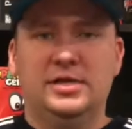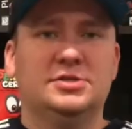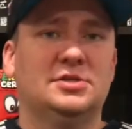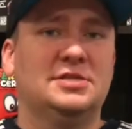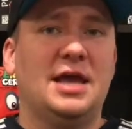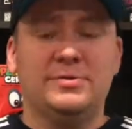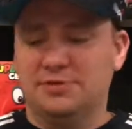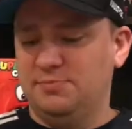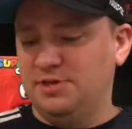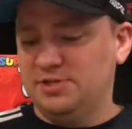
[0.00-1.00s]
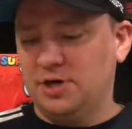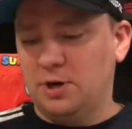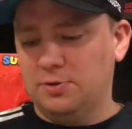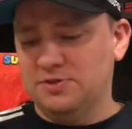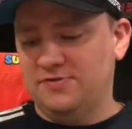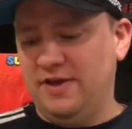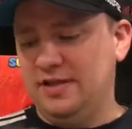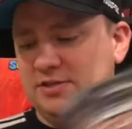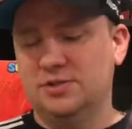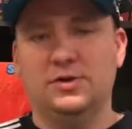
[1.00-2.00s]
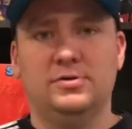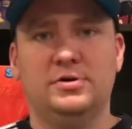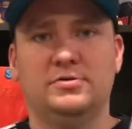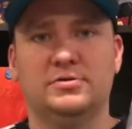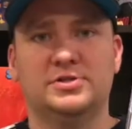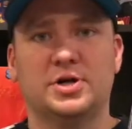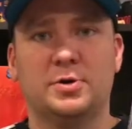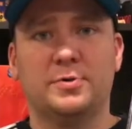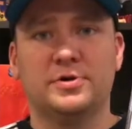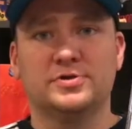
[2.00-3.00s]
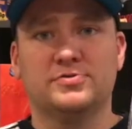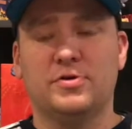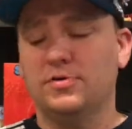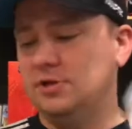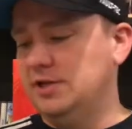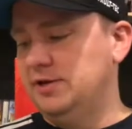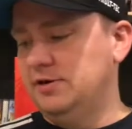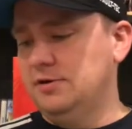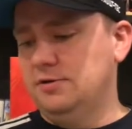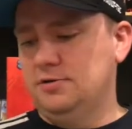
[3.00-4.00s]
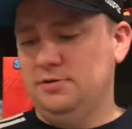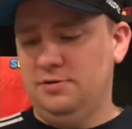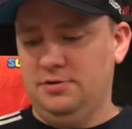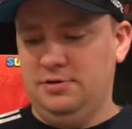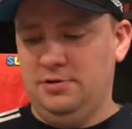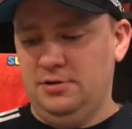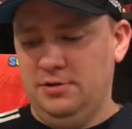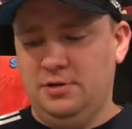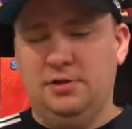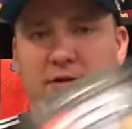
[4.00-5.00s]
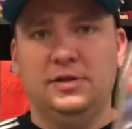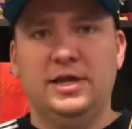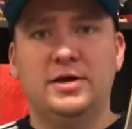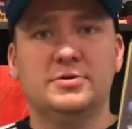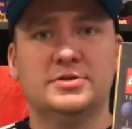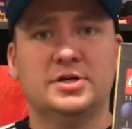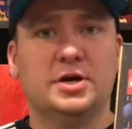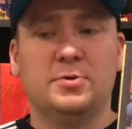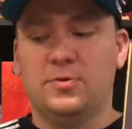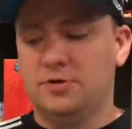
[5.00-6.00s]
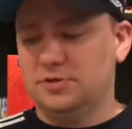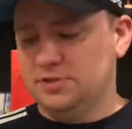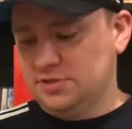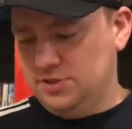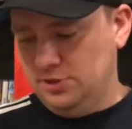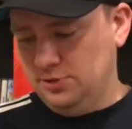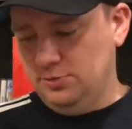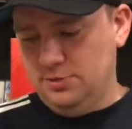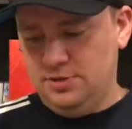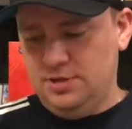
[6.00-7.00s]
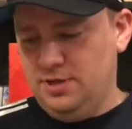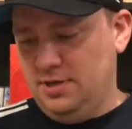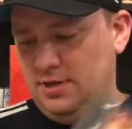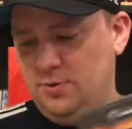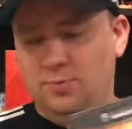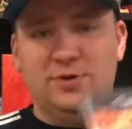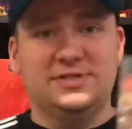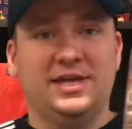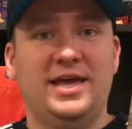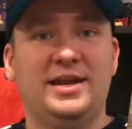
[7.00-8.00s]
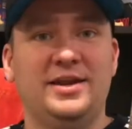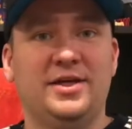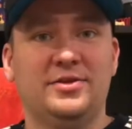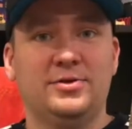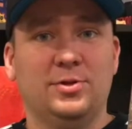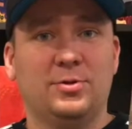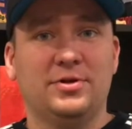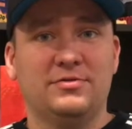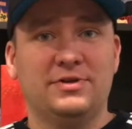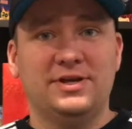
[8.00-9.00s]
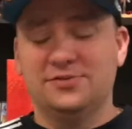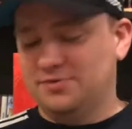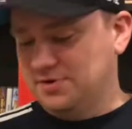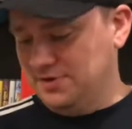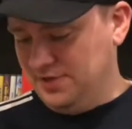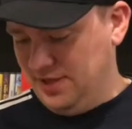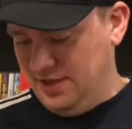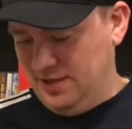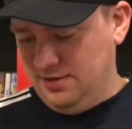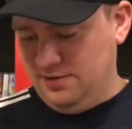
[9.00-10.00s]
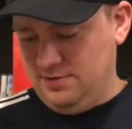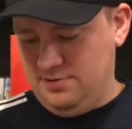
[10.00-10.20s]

So this guy was a big Star Wars fan, so Star Wars Rogue Leader, Lego Star Wars 2, once again another Lord of the Rings: Return of the King,